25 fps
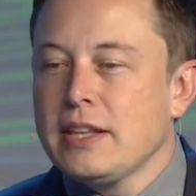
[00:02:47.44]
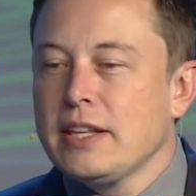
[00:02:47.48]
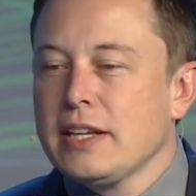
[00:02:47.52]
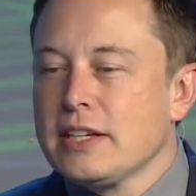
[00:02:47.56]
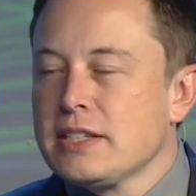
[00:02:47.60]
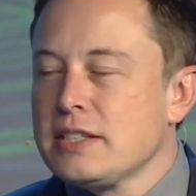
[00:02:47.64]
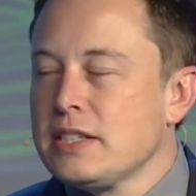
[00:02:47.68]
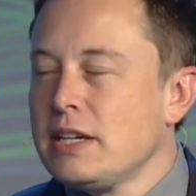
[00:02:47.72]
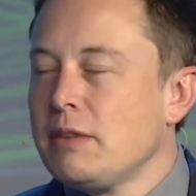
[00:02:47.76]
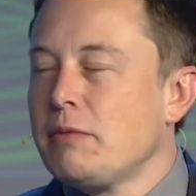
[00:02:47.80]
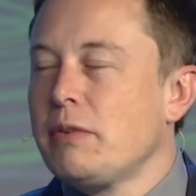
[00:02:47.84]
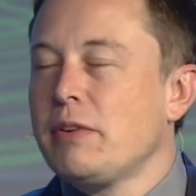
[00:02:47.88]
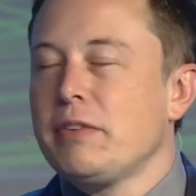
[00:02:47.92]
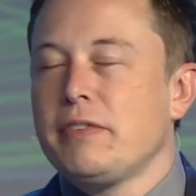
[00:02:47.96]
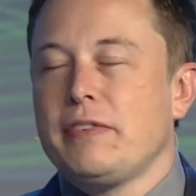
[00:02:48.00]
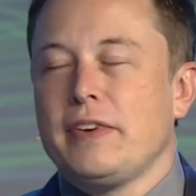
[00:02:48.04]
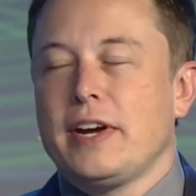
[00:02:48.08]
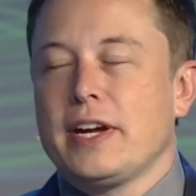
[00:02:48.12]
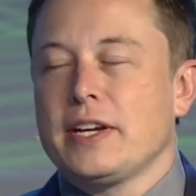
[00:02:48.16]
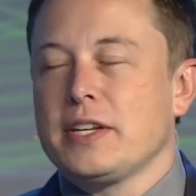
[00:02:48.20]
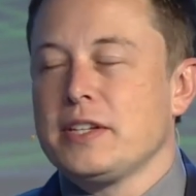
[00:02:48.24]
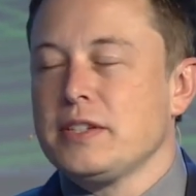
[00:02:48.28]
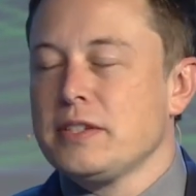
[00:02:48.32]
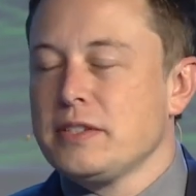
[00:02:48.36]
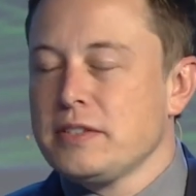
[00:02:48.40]
I think it's a number of
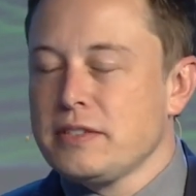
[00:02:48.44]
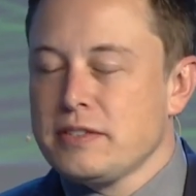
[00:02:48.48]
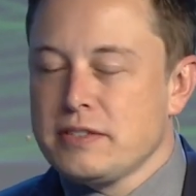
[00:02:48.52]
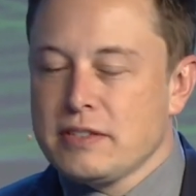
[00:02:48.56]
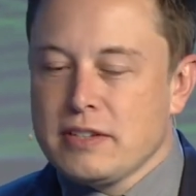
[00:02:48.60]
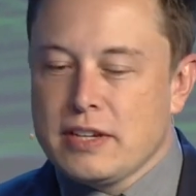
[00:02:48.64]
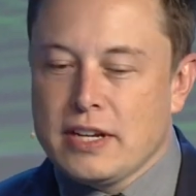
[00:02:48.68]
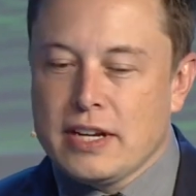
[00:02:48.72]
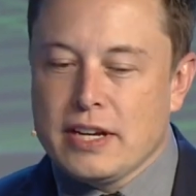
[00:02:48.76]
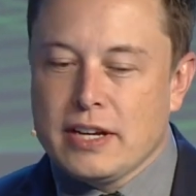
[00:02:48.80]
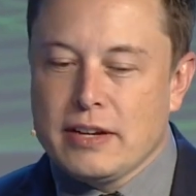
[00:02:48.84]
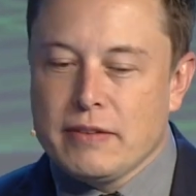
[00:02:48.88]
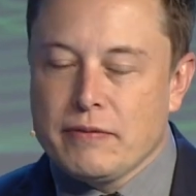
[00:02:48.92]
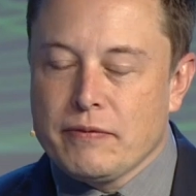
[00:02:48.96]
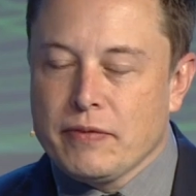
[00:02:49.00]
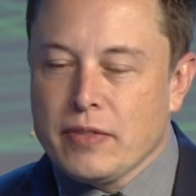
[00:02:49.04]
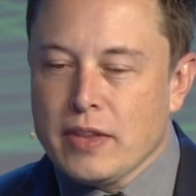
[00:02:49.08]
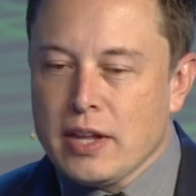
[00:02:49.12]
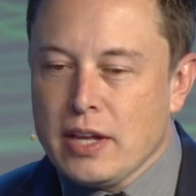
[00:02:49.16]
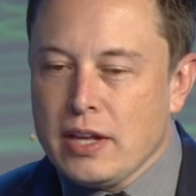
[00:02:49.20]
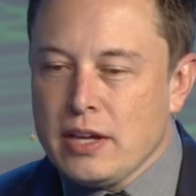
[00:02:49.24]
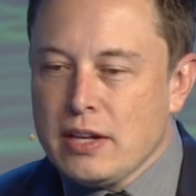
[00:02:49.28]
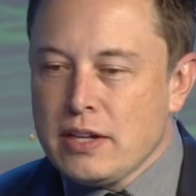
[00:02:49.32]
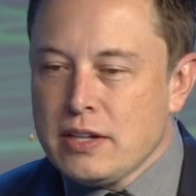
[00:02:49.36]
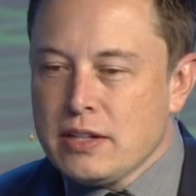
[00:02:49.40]
factors.
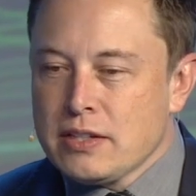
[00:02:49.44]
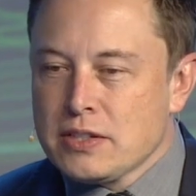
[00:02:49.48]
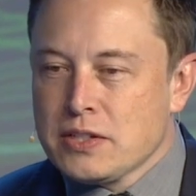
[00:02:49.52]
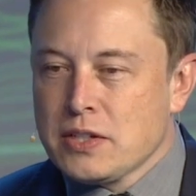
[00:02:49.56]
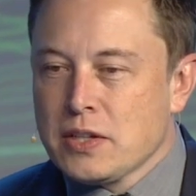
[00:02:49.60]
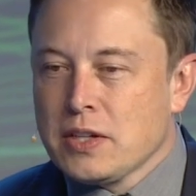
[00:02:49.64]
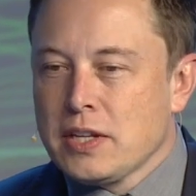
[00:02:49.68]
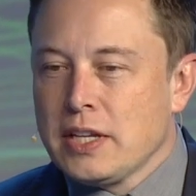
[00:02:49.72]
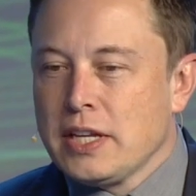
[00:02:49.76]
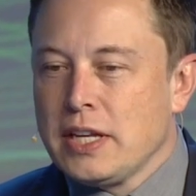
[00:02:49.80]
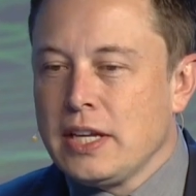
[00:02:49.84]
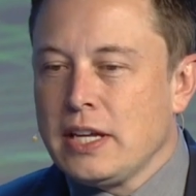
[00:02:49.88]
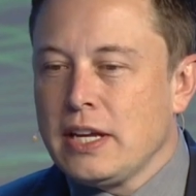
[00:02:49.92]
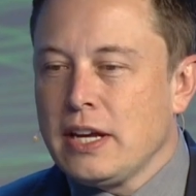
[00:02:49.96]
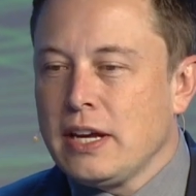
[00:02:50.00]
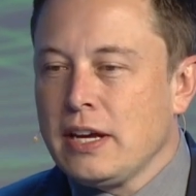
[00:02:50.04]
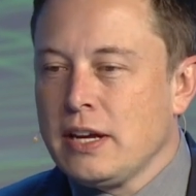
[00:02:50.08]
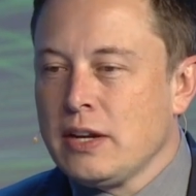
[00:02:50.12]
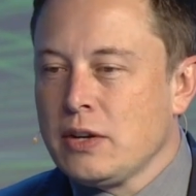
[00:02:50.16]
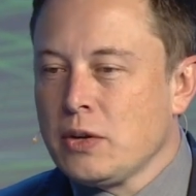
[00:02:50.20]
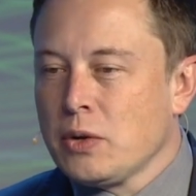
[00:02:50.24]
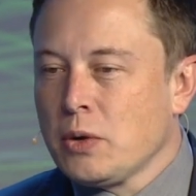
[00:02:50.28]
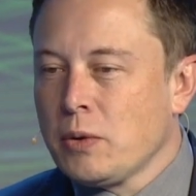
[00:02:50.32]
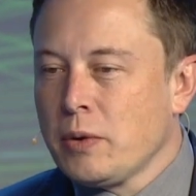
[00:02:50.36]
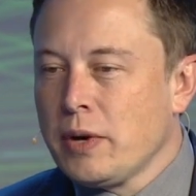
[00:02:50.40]
Certainly,
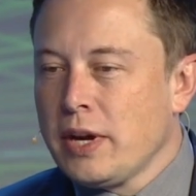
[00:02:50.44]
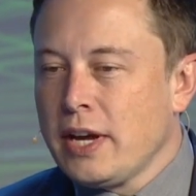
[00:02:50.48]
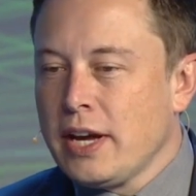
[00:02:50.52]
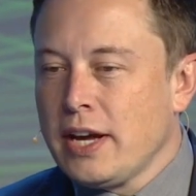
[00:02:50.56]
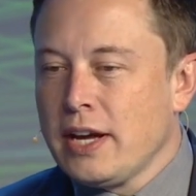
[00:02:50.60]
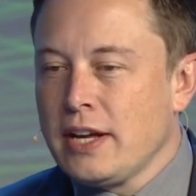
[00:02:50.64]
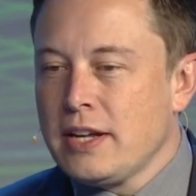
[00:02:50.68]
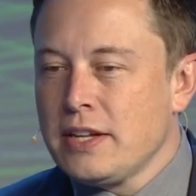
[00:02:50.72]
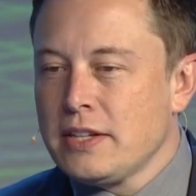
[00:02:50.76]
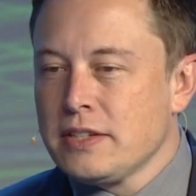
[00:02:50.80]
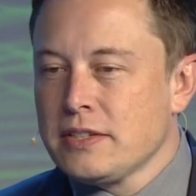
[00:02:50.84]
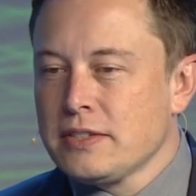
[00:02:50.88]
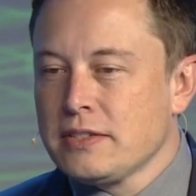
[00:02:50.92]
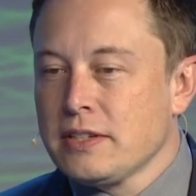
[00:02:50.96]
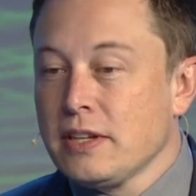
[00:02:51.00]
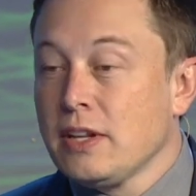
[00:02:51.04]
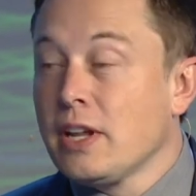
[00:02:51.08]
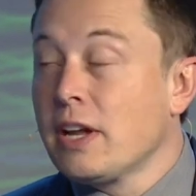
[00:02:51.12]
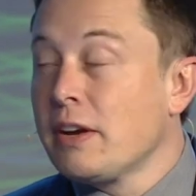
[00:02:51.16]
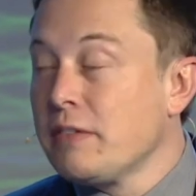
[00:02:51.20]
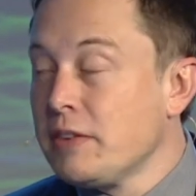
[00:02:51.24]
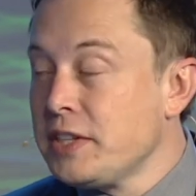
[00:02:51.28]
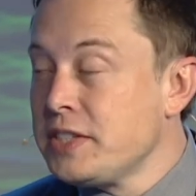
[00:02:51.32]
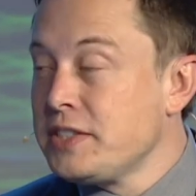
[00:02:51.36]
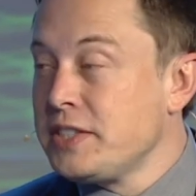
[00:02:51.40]
Norway has a
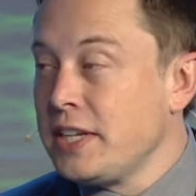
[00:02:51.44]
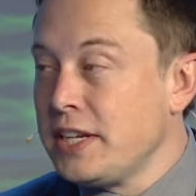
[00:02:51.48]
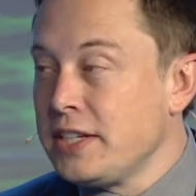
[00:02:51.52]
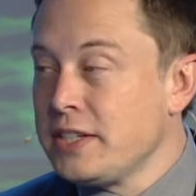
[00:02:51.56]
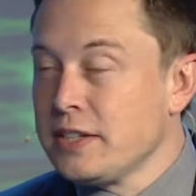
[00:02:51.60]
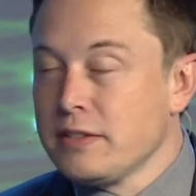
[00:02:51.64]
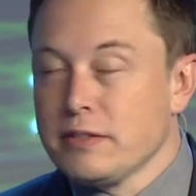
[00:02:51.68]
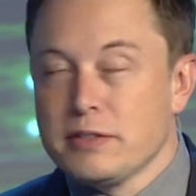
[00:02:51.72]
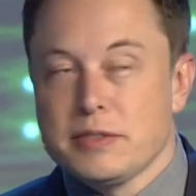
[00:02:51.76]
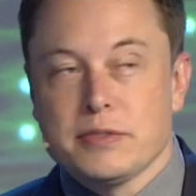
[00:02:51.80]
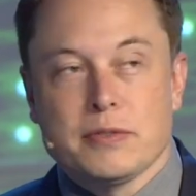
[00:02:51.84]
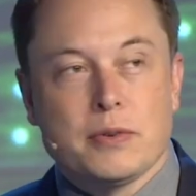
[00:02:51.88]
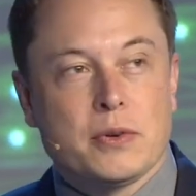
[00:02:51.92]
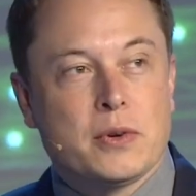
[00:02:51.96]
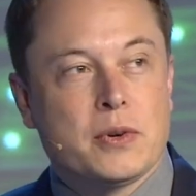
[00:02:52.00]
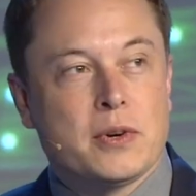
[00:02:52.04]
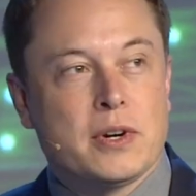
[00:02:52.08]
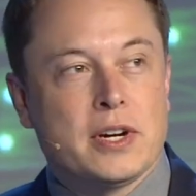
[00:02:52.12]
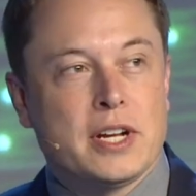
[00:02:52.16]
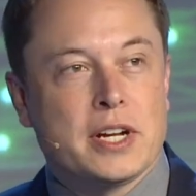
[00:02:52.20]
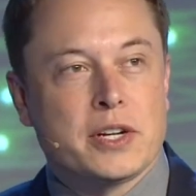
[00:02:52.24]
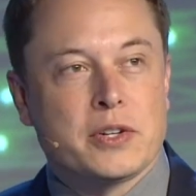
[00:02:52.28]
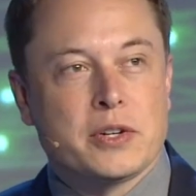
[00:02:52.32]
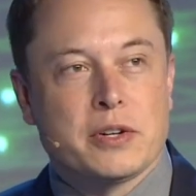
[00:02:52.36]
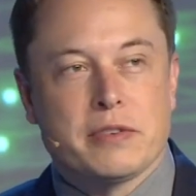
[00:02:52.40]
lot of incentives
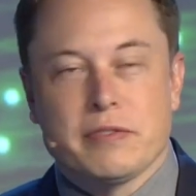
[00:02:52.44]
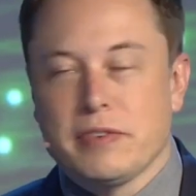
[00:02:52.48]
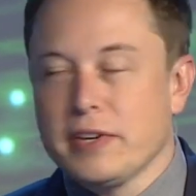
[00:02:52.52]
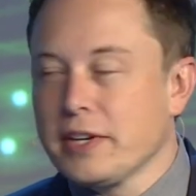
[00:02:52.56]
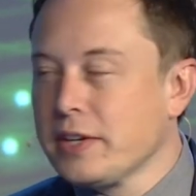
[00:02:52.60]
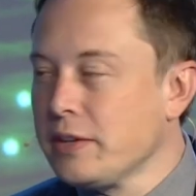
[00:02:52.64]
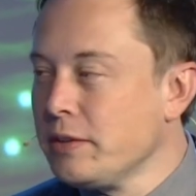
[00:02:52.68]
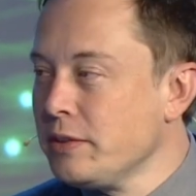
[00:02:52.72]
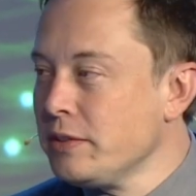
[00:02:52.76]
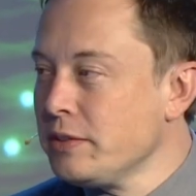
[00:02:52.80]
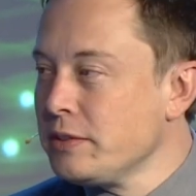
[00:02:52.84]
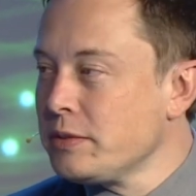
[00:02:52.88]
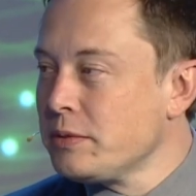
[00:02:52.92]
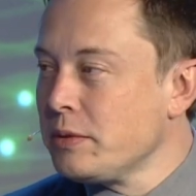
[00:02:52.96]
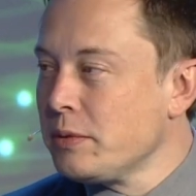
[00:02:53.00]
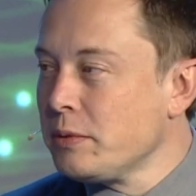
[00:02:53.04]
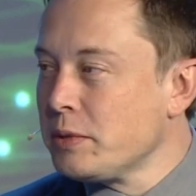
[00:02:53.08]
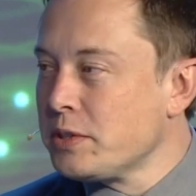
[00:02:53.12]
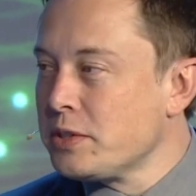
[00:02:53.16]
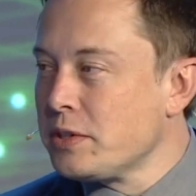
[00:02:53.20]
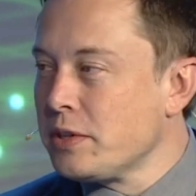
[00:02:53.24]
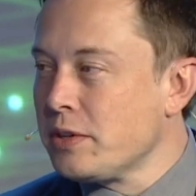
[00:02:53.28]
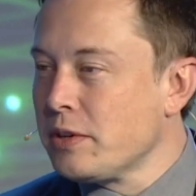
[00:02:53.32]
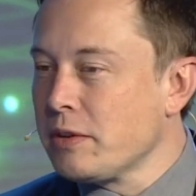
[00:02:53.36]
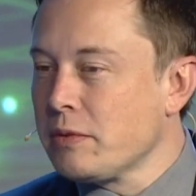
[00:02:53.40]
for electric vehicles,
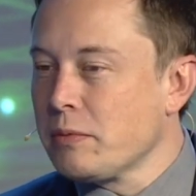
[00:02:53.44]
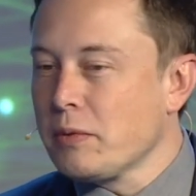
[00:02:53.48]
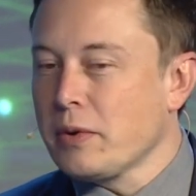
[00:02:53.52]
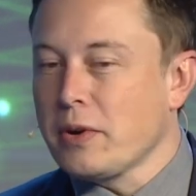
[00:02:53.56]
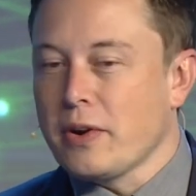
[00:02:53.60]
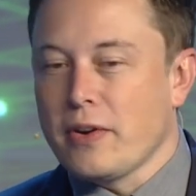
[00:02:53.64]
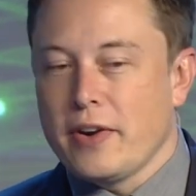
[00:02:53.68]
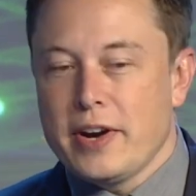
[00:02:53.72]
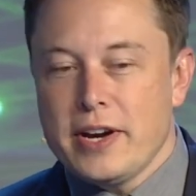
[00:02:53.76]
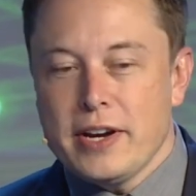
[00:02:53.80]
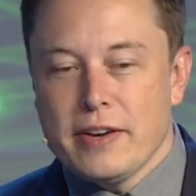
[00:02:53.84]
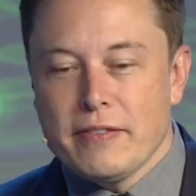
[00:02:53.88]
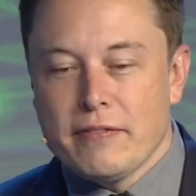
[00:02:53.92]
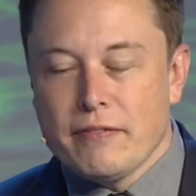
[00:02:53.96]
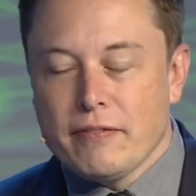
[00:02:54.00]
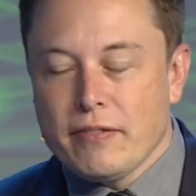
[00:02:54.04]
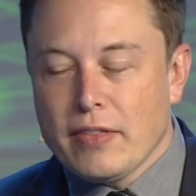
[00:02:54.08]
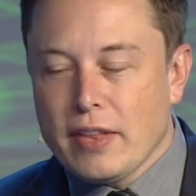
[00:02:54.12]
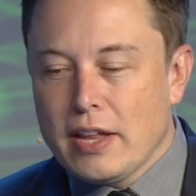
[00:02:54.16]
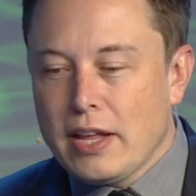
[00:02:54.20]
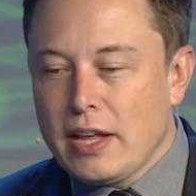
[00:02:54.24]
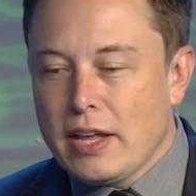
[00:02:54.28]
which are great.